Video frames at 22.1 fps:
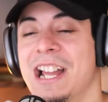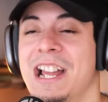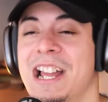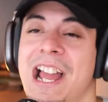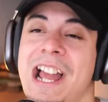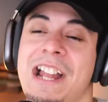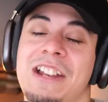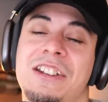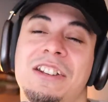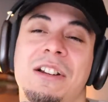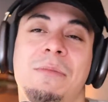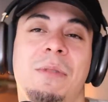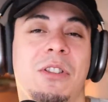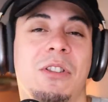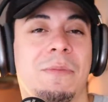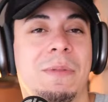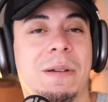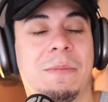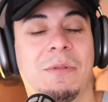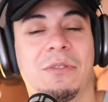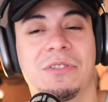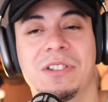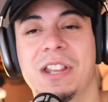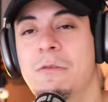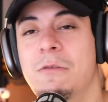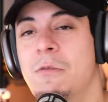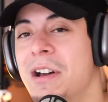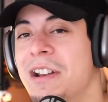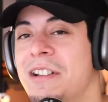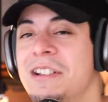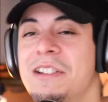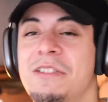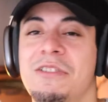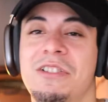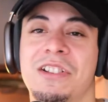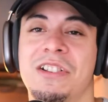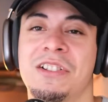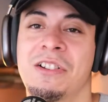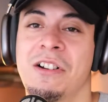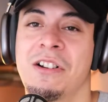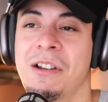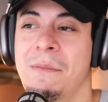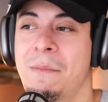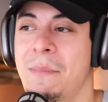And some other people say, why don't you just
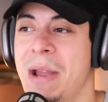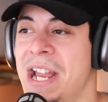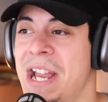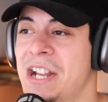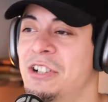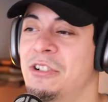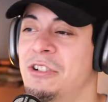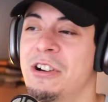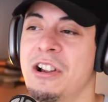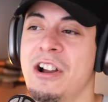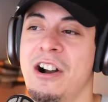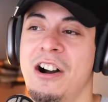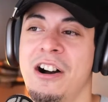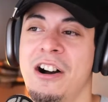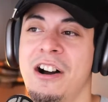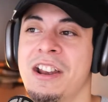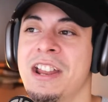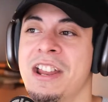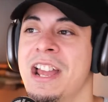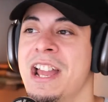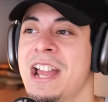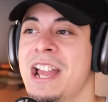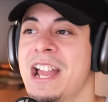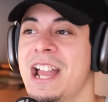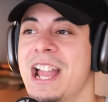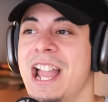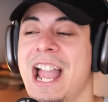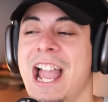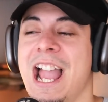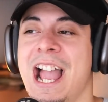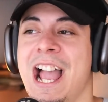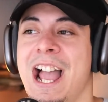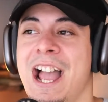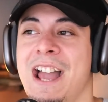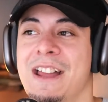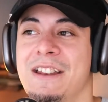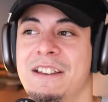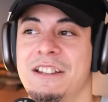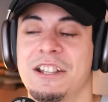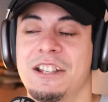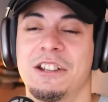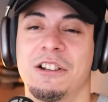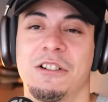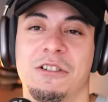start a Patreon and
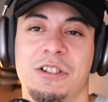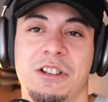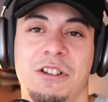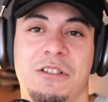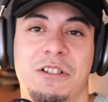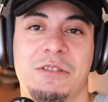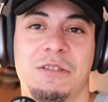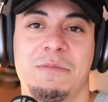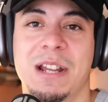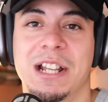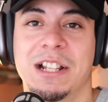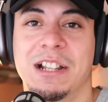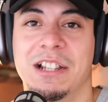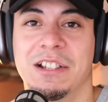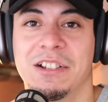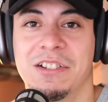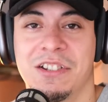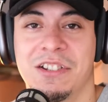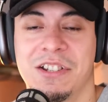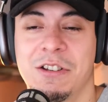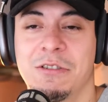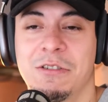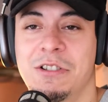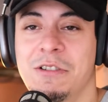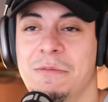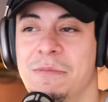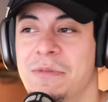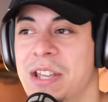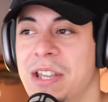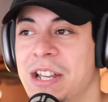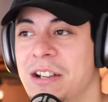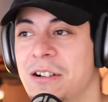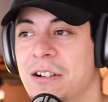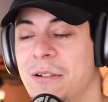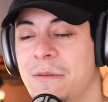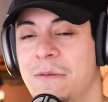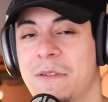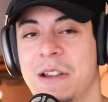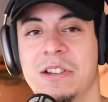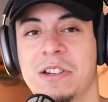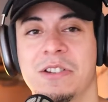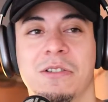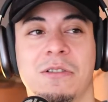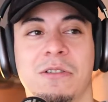you could make this YouTube thing
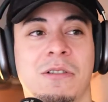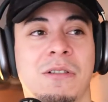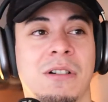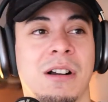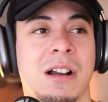official?